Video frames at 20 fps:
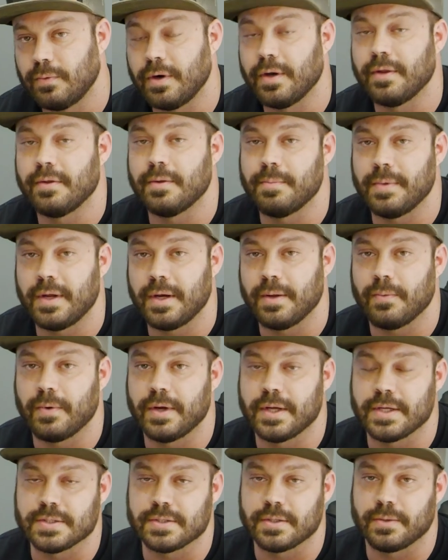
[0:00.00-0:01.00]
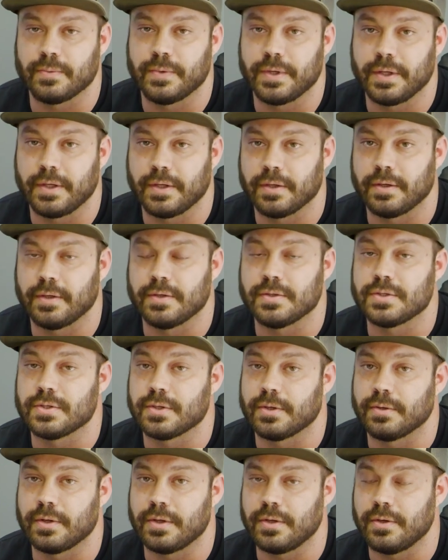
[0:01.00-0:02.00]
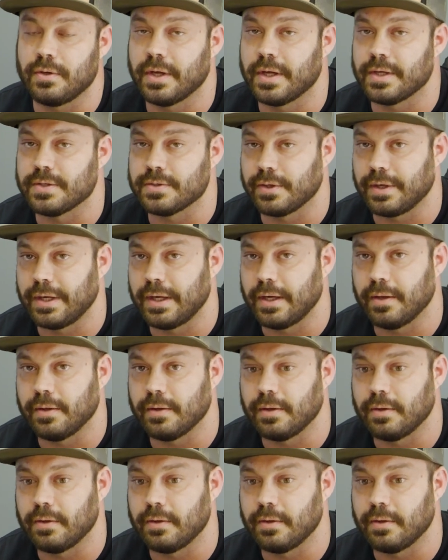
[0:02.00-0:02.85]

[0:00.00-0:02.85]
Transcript: one of the many ways that we can ensure that you guys are getting